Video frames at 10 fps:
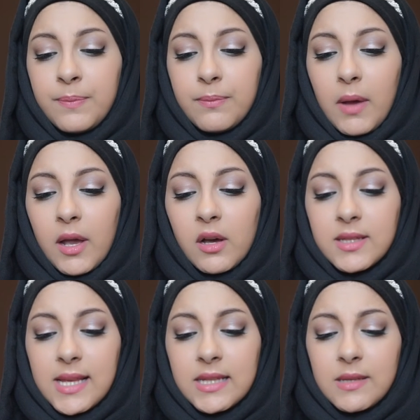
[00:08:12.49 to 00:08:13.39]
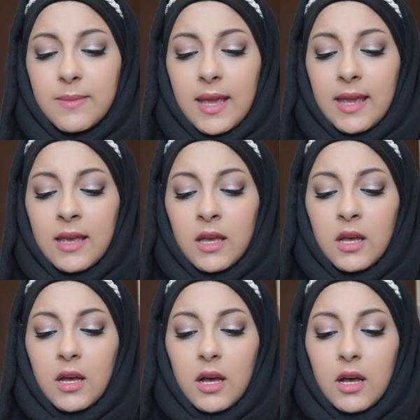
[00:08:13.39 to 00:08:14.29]
my aunt said to me
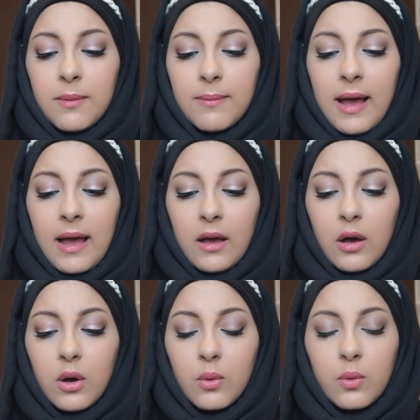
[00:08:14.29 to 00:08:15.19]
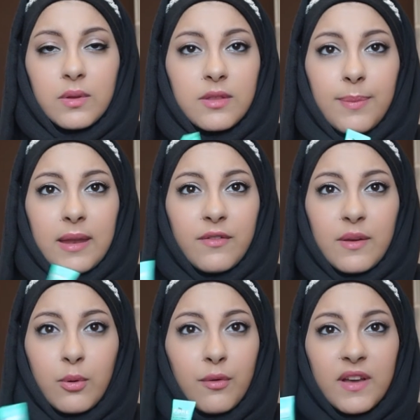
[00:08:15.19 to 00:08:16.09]
how the
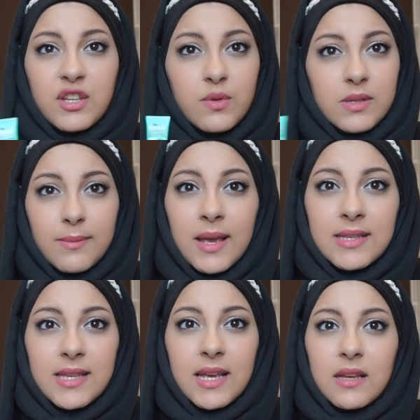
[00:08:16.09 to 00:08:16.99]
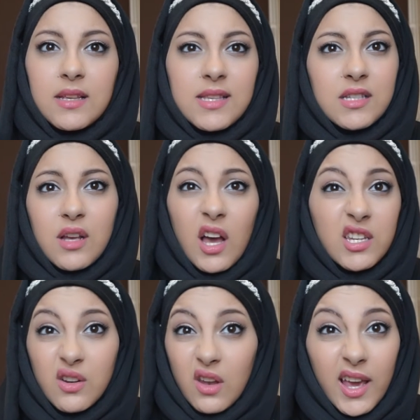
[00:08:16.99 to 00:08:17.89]
Benefit Porefessional is amazing, and I said to her, I
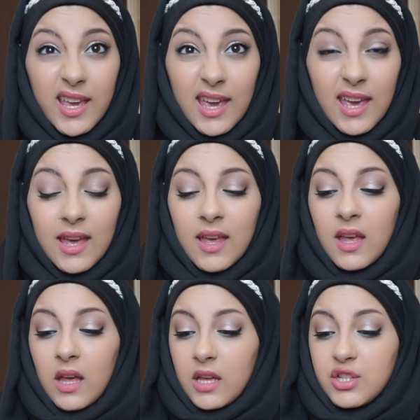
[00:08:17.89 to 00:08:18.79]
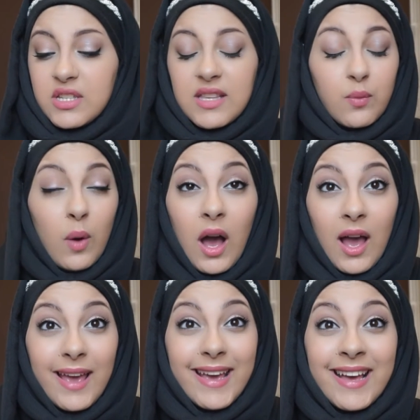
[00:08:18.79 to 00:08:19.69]
don't like it, and she said,
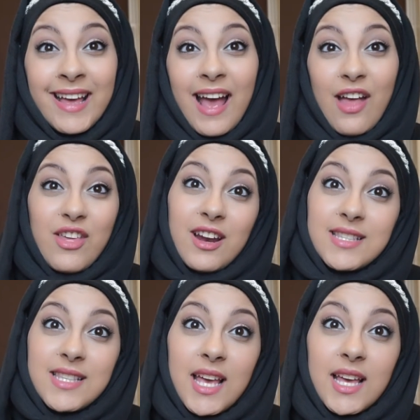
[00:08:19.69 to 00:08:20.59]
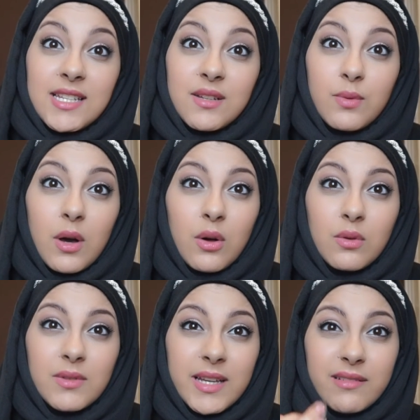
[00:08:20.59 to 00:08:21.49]
why? And then I said,
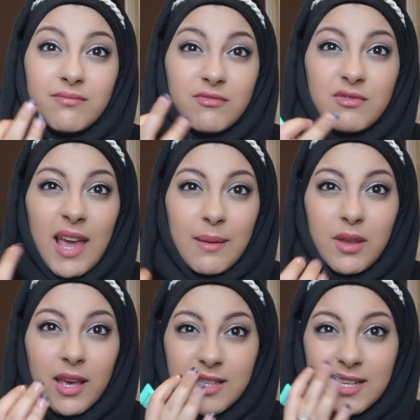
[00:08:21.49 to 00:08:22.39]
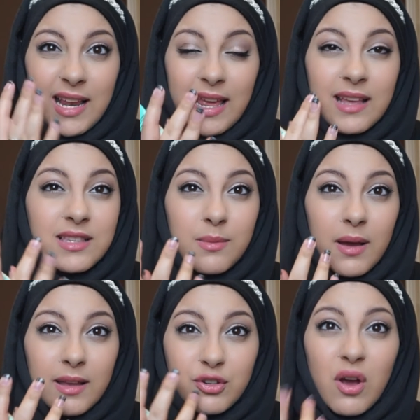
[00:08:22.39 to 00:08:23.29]
well, it kept like clinging to
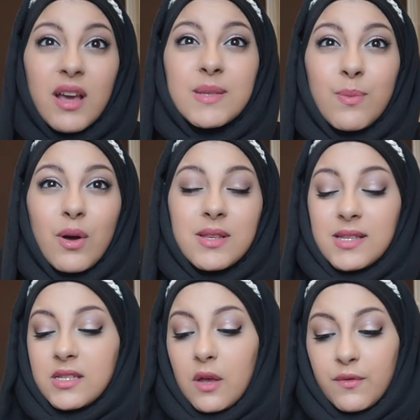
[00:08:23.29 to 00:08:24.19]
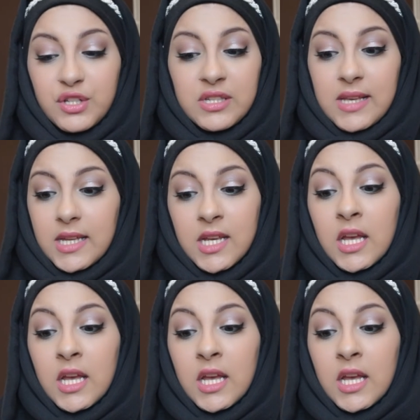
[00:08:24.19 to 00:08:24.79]
my dry spots and stuff, and she said,